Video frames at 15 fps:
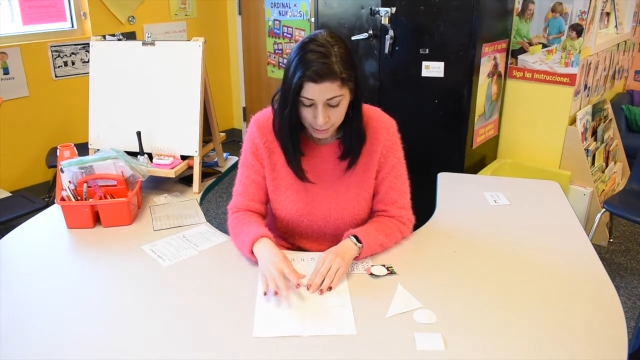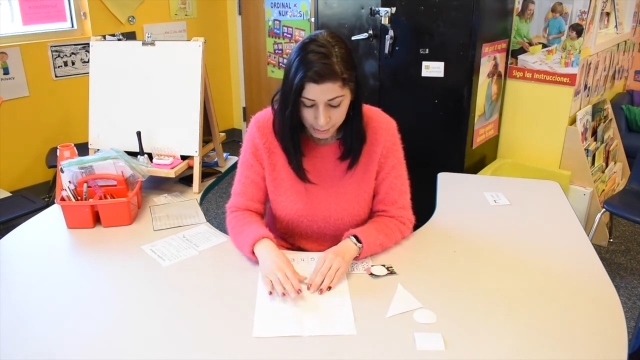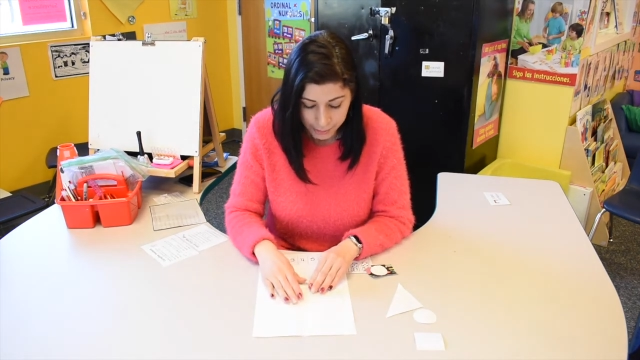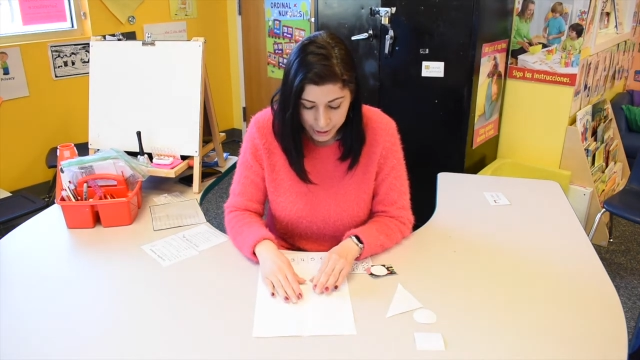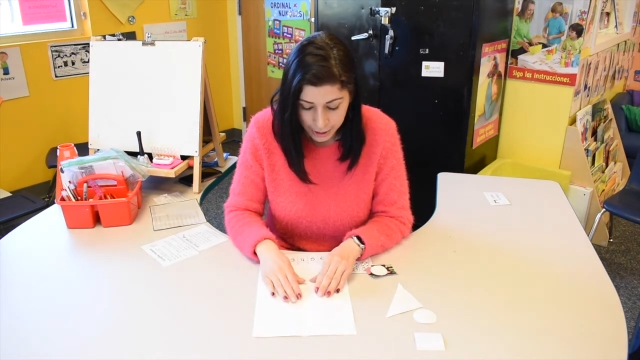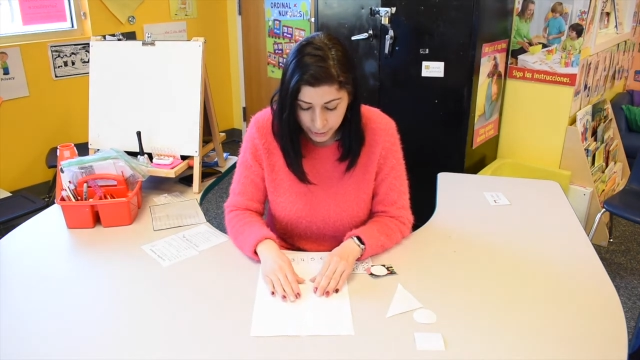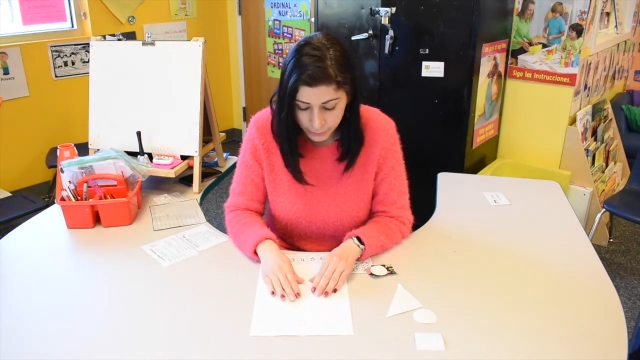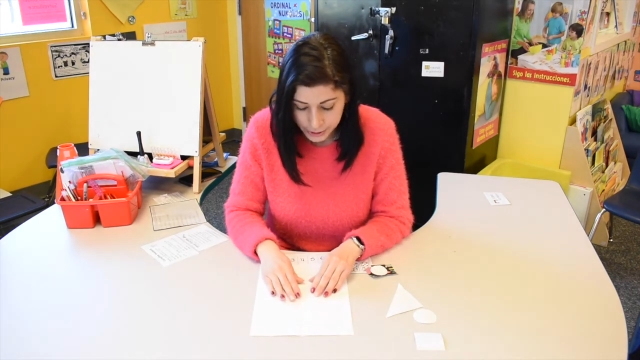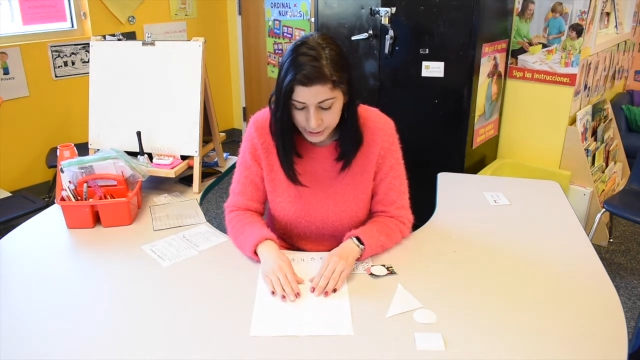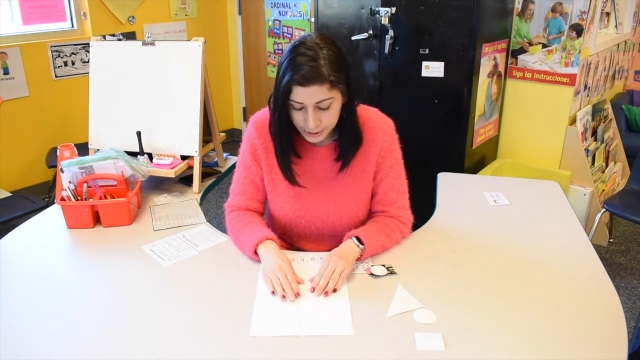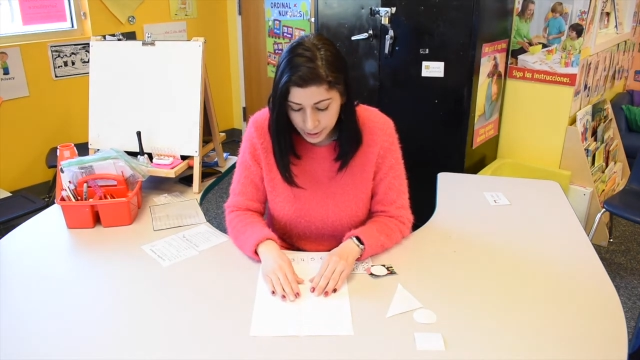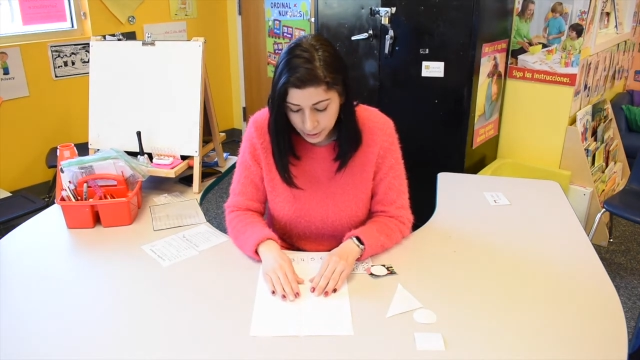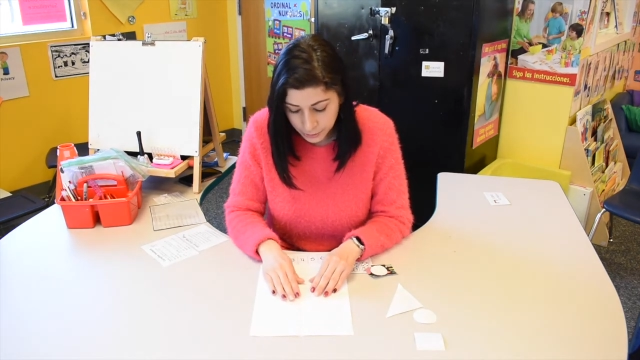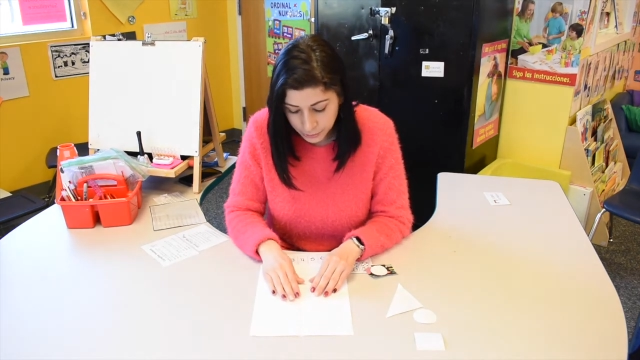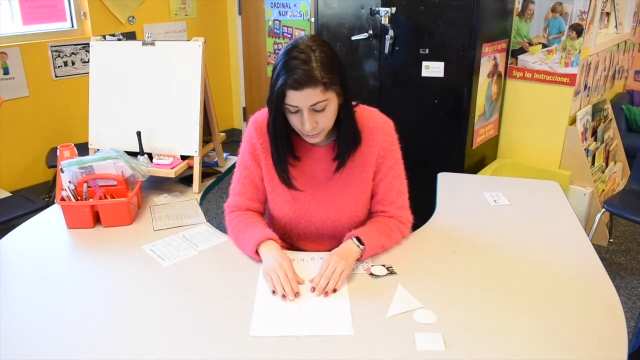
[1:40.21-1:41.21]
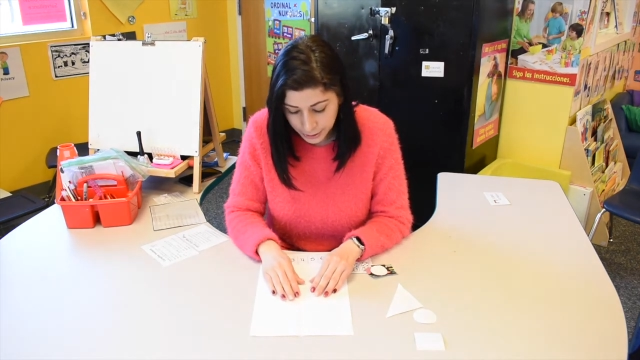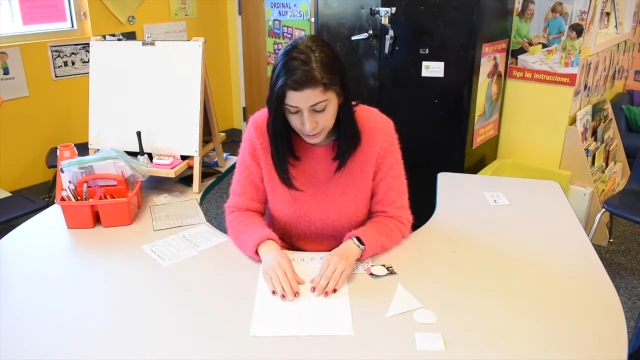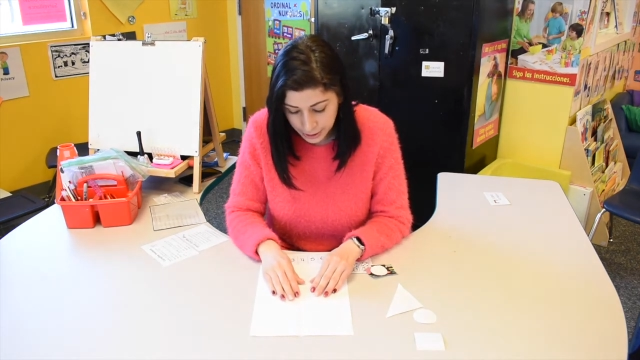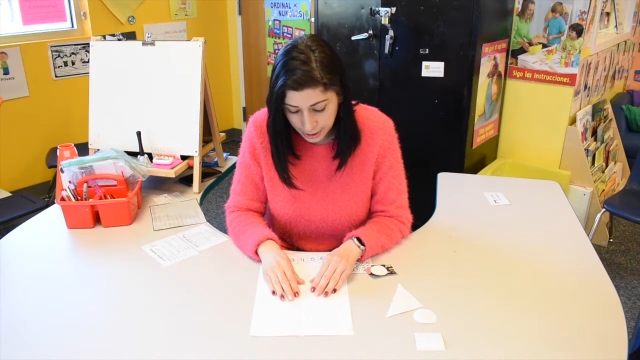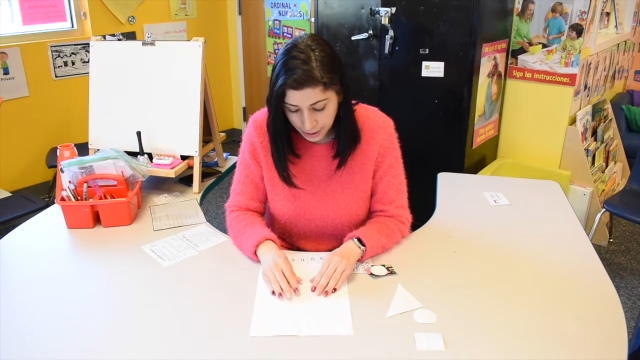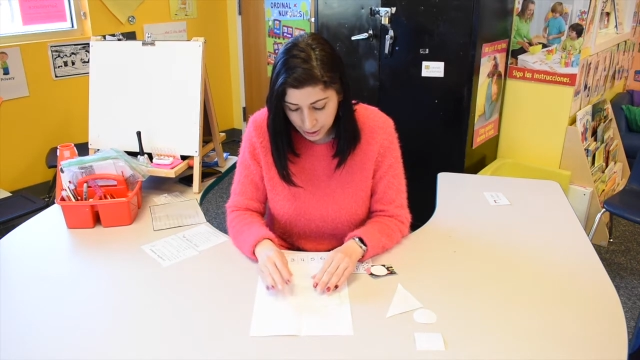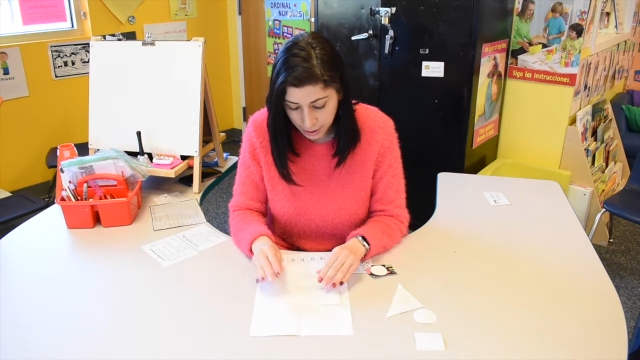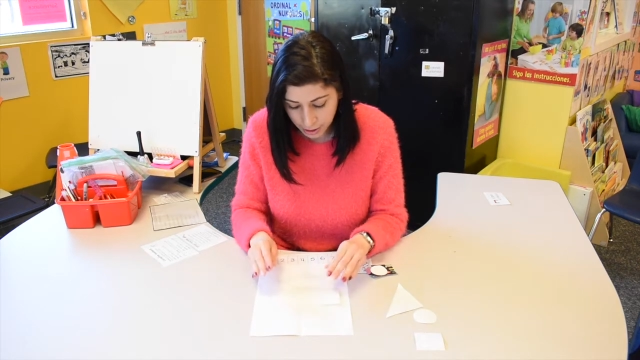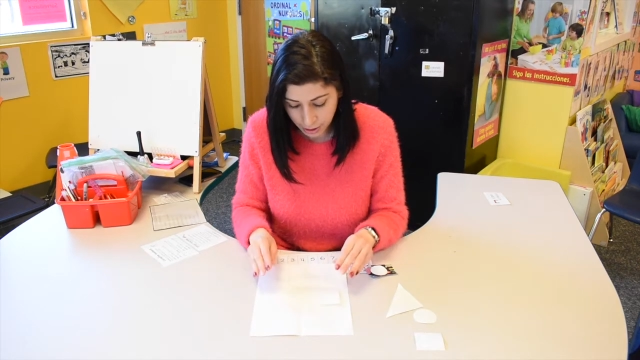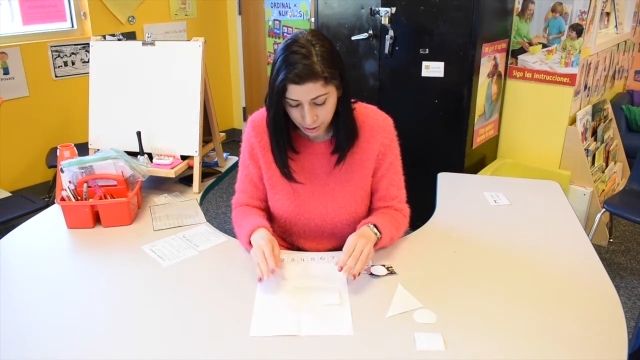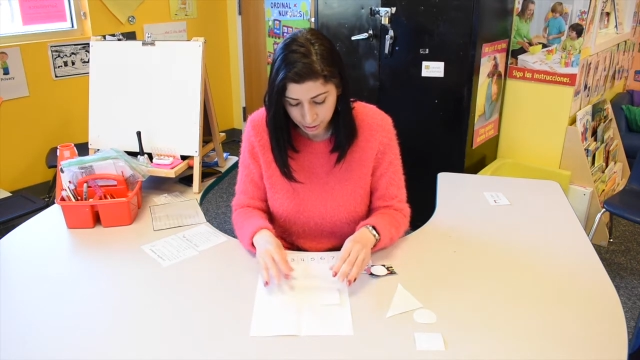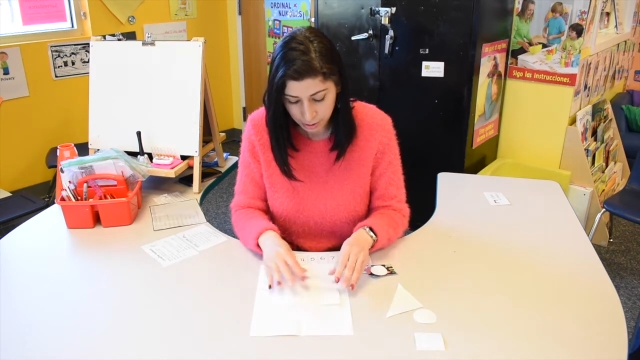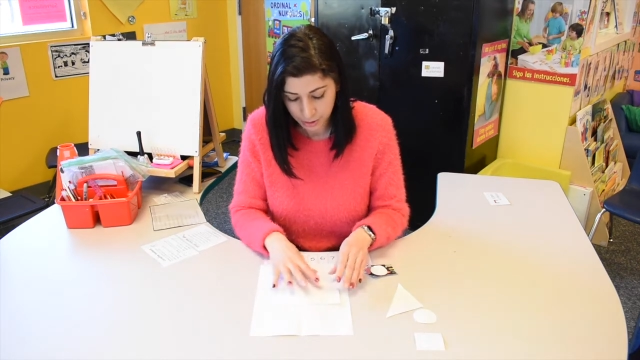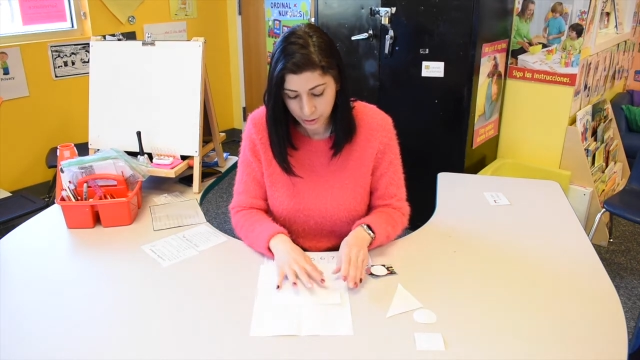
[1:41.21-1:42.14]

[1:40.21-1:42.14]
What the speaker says: my rectangle in there.